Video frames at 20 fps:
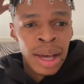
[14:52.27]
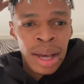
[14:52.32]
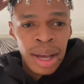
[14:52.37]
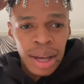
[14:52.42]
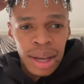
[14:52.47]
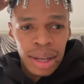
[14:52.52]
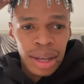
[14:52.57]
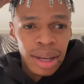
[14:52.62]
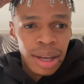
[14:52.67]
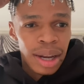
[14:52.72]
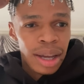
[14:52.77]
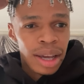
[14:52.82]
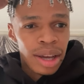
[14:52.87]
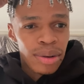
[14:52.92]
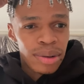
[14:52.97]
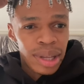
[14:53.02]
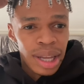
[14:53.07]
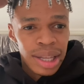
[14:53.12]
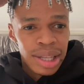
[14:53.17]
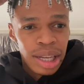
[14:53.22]
and get ahead
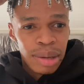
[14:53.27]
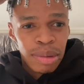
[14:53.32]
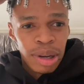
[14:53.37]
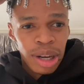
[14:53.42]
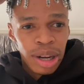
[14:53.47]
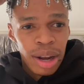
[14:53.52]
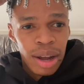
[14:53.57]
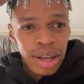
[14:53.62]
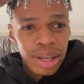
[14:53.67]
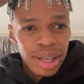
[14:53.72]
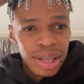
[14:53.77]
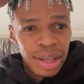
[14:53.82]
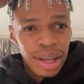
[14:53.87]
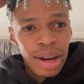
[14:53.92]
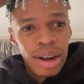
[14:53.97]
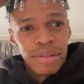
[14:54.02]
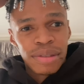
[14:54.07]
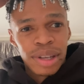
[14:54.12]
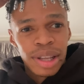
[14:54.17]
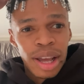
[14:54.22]
with that summer class. And then
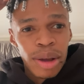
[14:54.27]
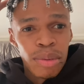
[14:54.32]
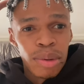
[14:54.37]
after that,